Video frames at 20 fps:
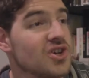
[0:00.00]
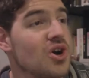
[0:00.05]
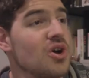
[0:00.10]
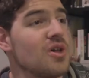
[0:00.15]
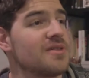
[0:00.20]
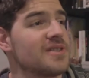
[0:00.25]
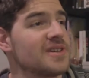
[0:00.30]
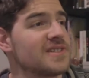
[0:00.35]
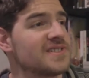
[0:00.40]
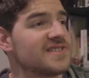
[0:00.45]

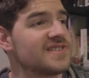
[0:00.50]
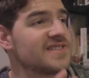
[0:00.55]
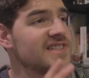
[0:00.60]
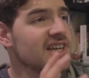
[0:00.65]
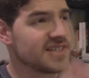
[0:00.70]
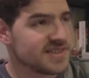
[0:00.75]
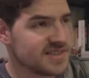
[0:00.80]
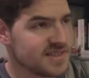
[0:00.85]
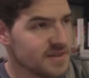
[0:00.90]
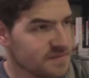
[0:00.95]
all the
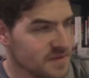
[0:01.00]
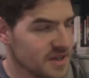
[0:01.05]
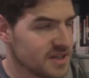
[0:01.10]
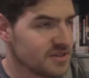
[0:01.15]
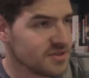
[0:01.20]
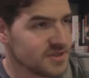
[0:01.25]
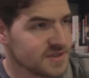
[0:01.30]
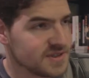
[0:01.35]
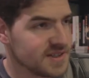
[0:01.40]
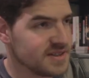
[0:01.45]
sex
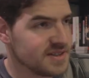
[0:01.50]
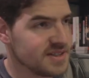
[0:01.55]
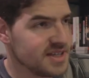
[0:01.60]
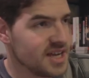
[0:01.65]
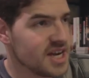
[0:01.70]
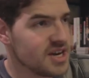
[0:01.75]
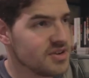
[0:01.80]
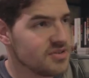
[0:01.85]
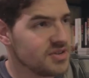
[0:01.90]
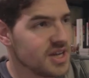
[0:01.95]
offenders in the
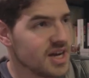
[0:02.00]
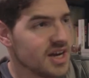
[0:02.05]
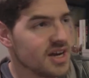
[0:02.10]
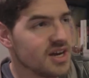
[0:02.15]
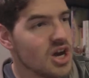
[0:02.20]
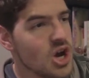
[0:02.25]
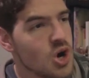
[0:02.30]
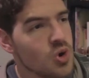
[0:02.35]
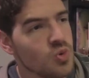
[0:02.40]
area